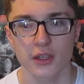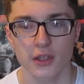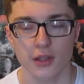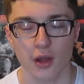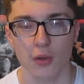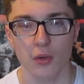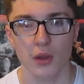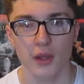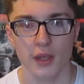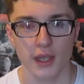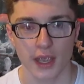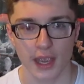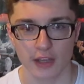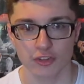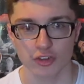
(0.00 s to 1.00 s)
You know,
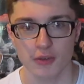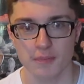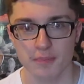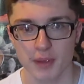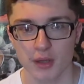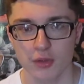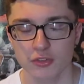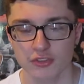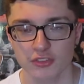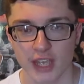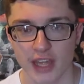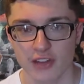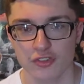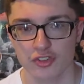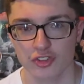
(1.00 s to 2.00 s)
actually builds
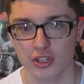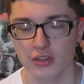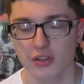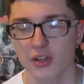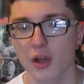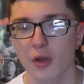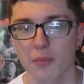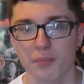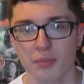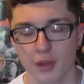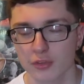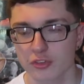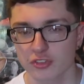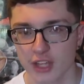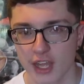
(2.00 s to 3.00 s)
tension, you know,
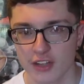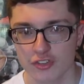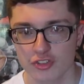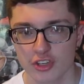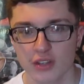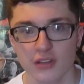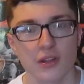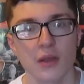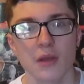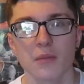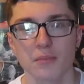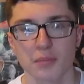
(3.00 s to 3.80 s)
builds tension,